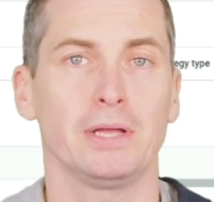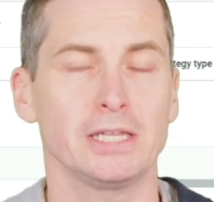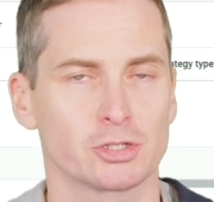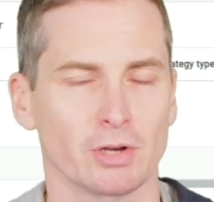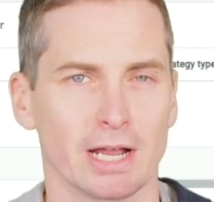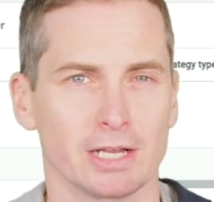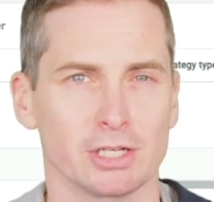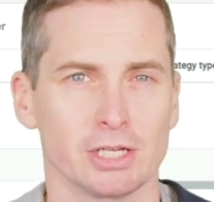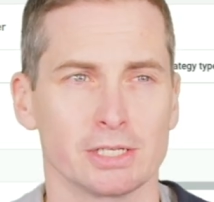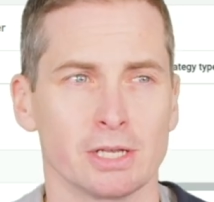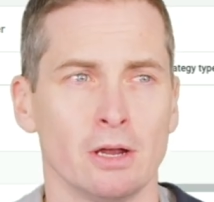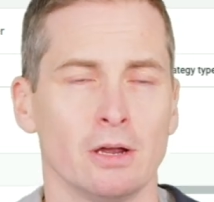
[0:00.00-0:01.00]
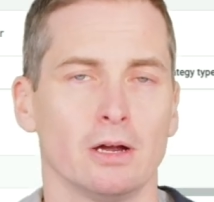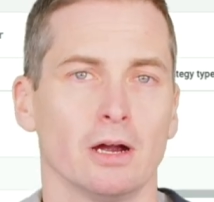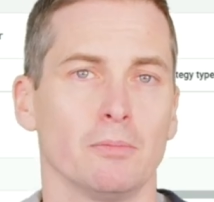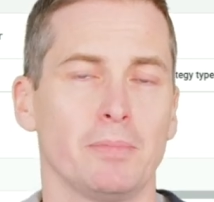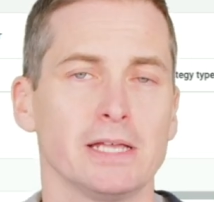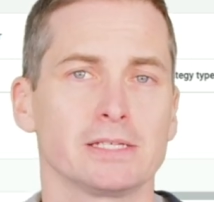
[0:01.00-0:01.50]
Bid strategies
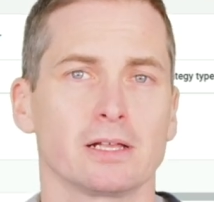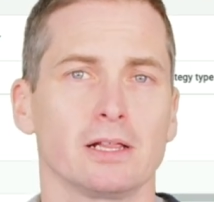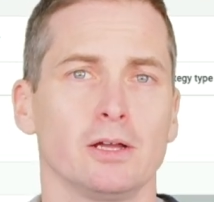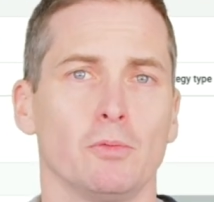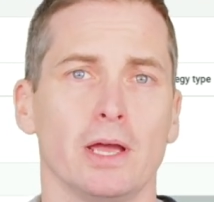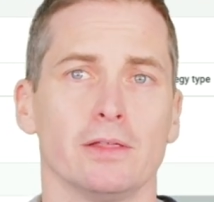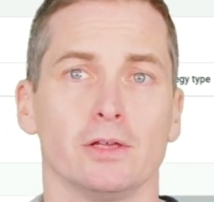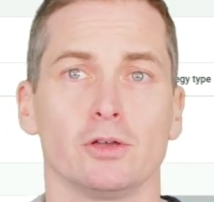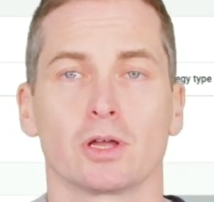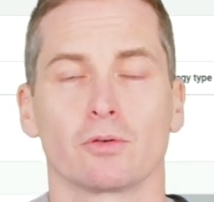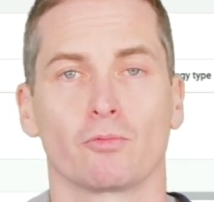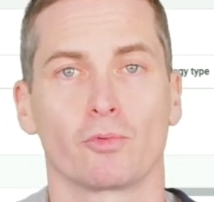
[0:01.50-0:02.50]
are basically a way that you can